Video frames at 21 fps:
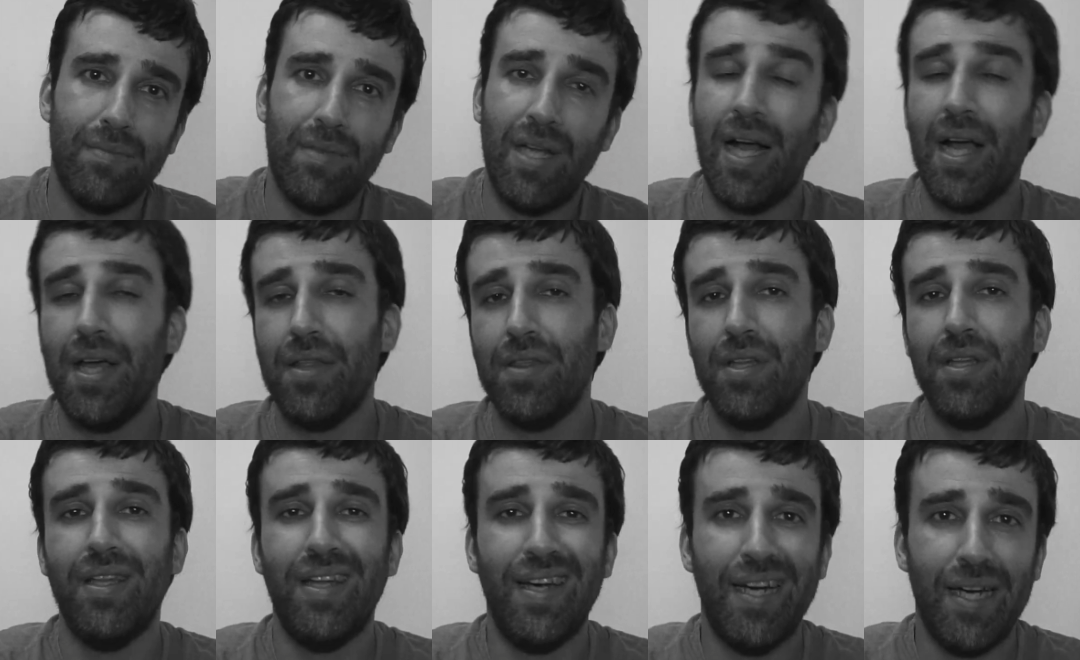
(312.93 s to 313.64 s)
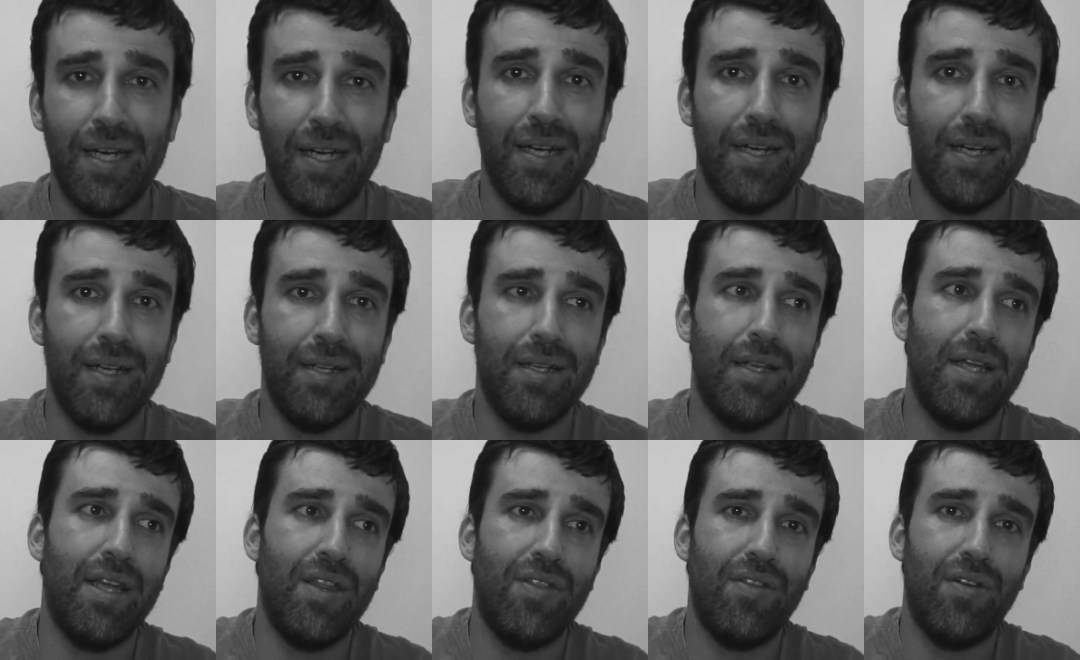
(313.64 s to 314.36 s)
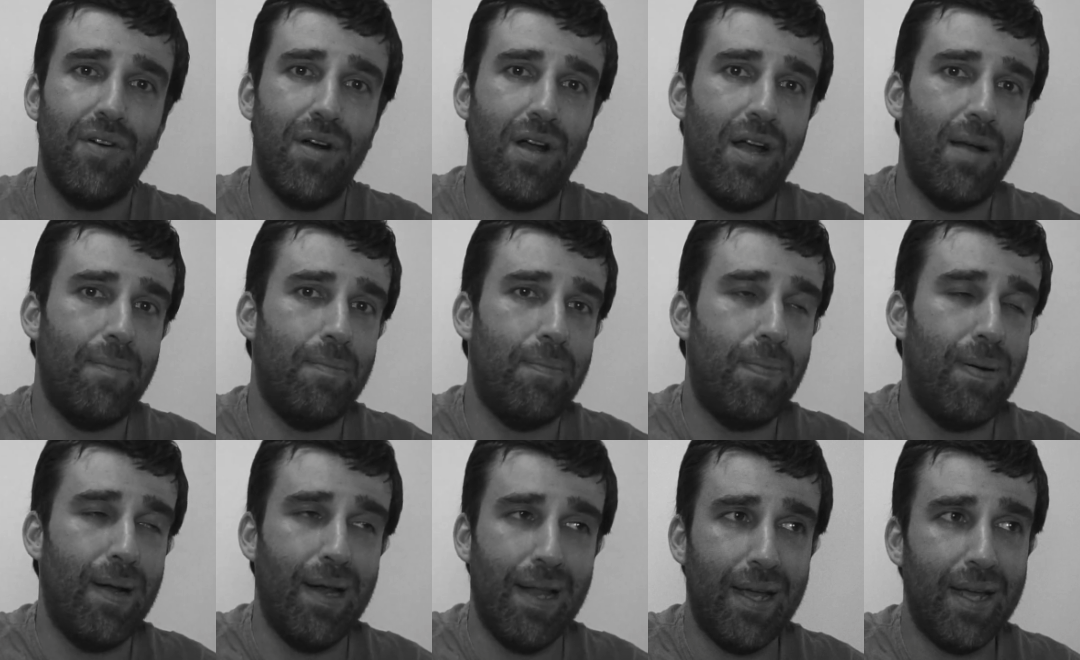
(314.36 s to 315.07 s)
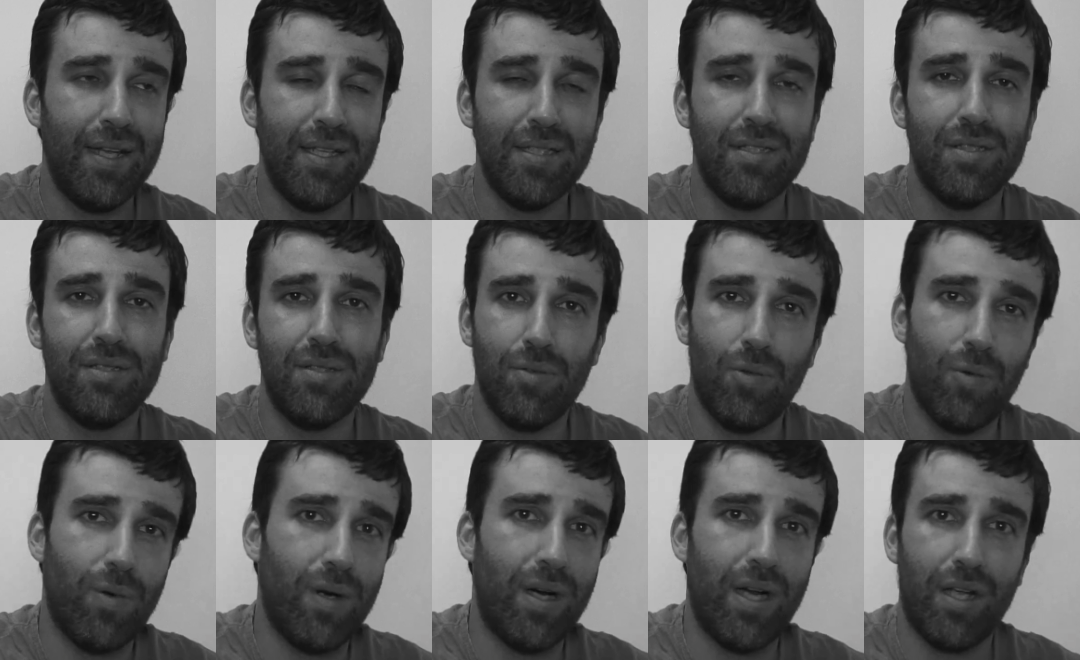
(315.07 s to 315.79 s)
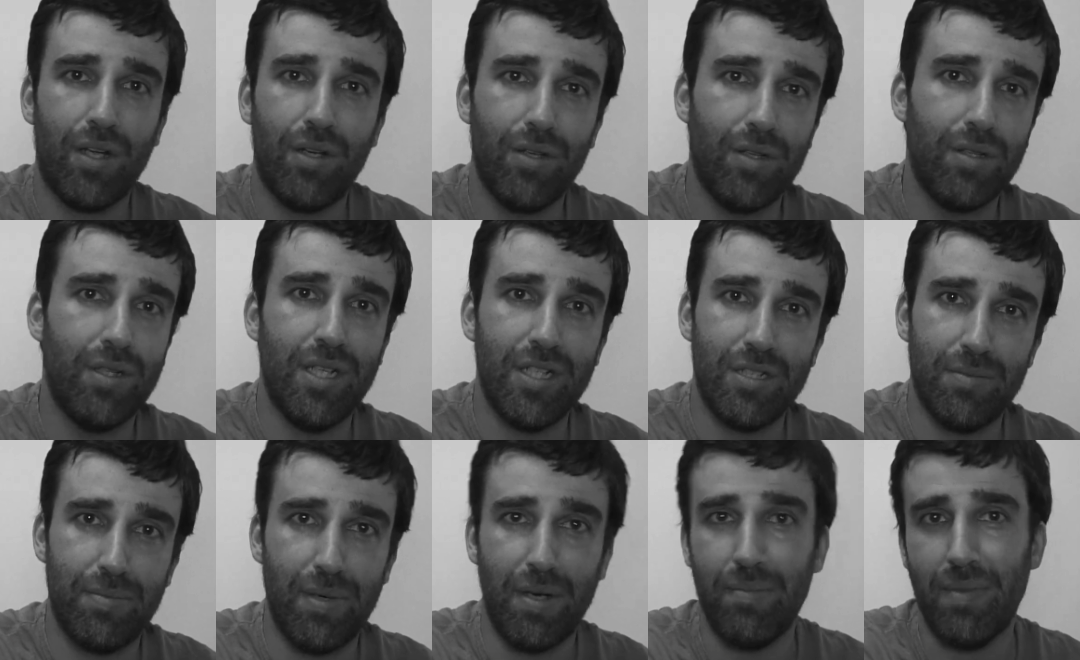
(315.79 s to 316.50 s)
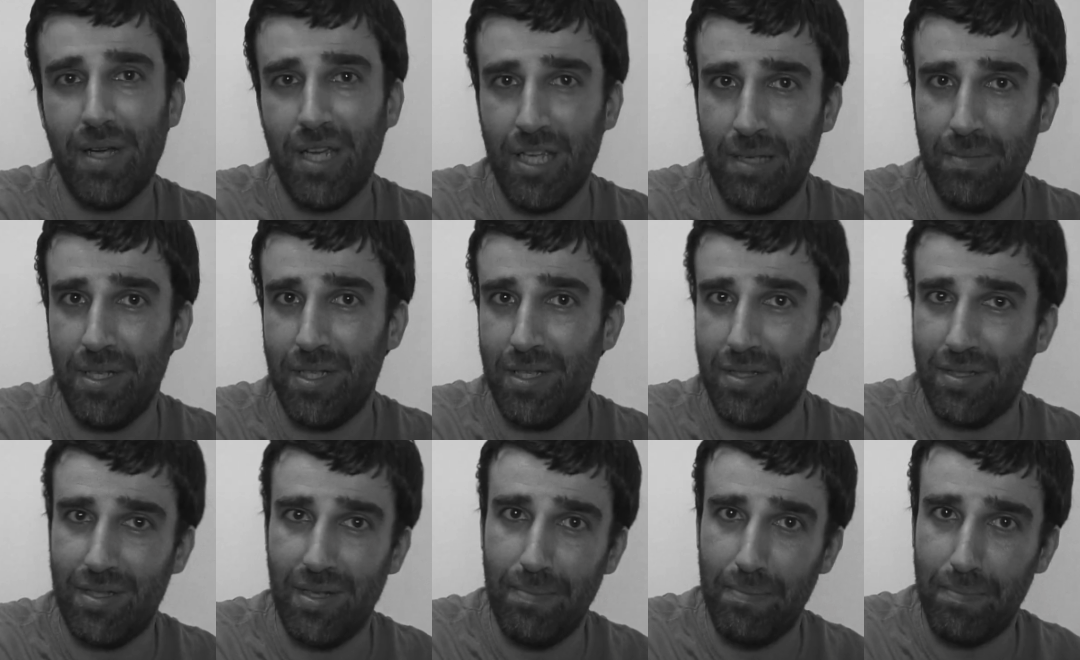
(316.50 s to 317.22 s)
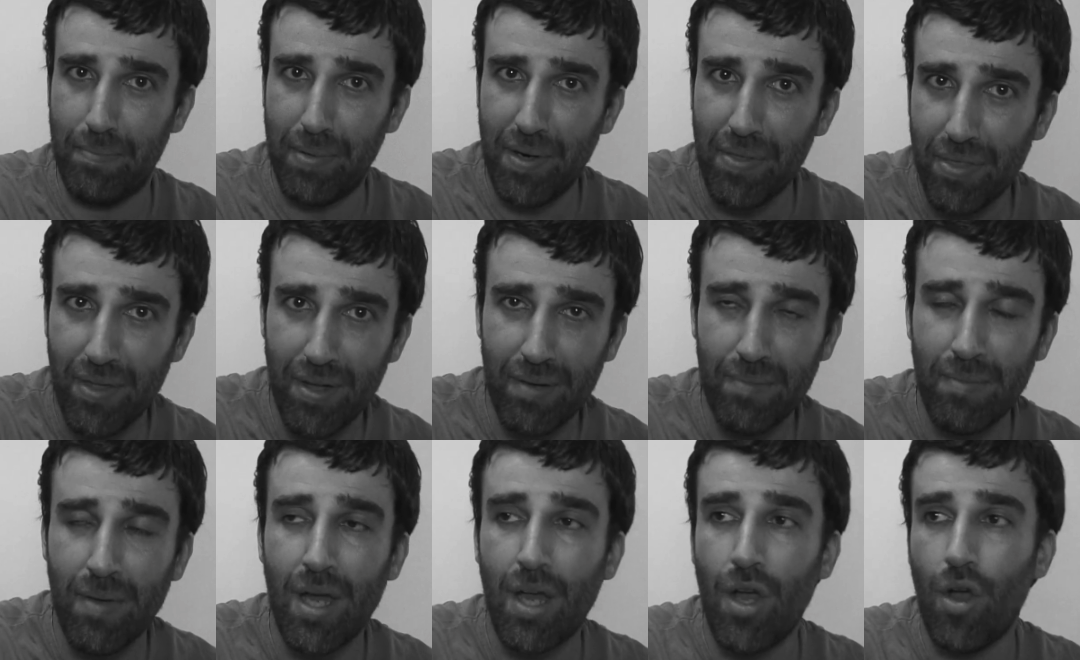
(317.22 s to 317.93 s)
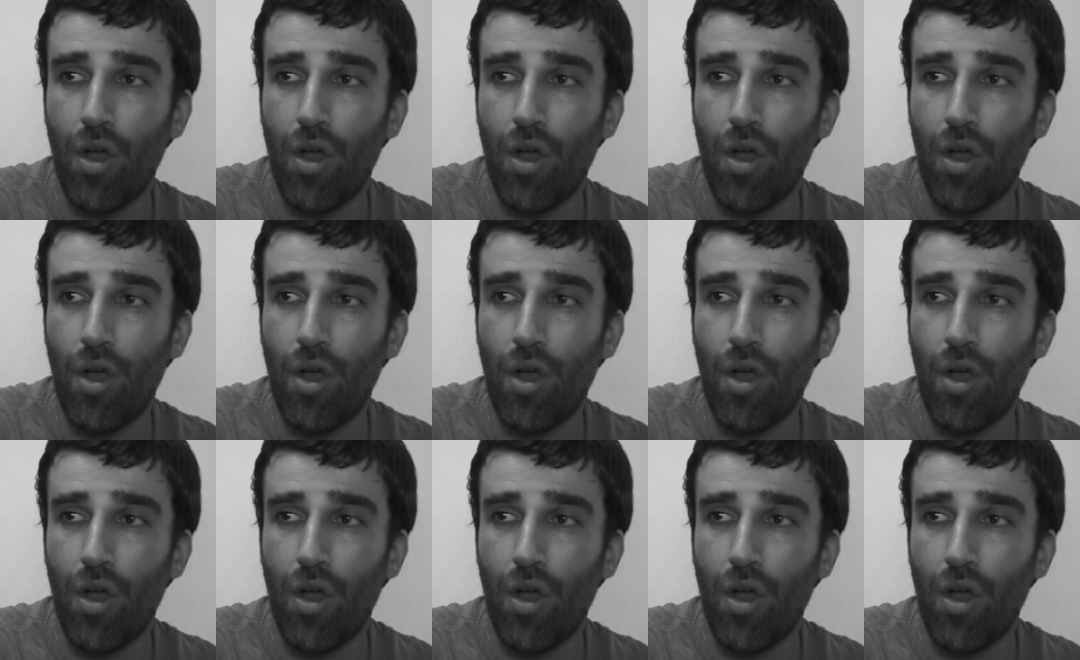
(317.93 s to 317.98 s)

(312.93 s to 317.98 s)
And I thought that I needed either a place where I could just bring my images and print them,